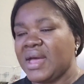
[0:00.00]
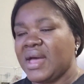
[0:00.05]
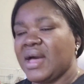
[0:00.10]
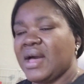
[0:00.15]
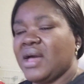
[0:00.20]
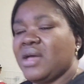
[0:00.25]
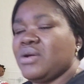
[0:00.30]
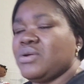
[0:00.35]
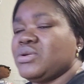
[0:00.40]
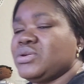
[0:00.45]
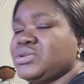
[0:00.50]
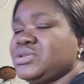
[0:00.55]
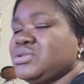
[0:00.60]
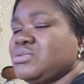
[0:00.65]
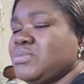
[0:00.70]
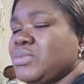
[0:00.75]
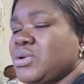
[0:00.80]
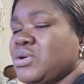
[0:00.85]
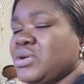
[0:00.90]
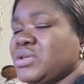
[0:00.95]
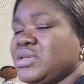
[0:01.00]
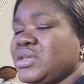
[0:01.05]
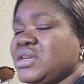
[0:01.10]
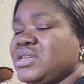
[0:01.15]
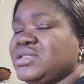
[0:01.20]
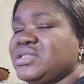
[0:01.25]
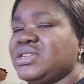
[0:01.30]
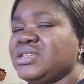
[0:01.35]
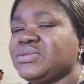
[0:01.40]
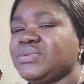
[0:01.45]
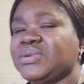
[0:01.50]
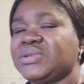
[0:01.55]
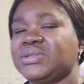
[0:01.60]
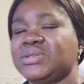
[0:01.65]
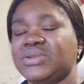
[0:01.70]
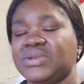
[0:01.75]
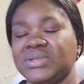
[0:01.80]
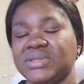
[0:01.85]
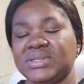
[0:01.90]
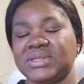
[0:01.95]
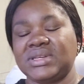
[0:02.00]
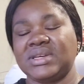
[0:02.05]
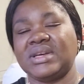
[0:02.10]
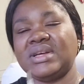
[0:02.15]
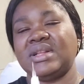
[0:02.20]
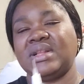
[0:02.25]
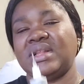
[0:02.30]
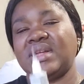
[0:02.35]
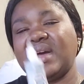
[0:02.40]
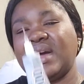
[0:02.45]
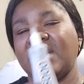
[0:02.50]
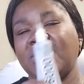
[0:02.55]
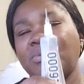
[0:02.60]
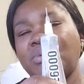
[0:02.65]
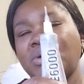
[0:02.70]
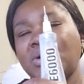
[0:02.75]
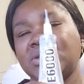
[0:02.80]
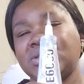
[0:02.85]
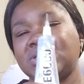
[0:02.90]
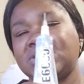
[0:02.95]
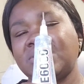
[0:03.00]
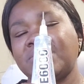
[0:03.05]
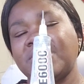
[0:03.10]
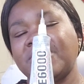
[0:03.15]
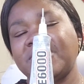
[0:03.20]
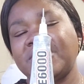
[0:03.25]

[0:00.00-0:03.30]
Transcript: I also bought this. This wasn't on sale. I want some of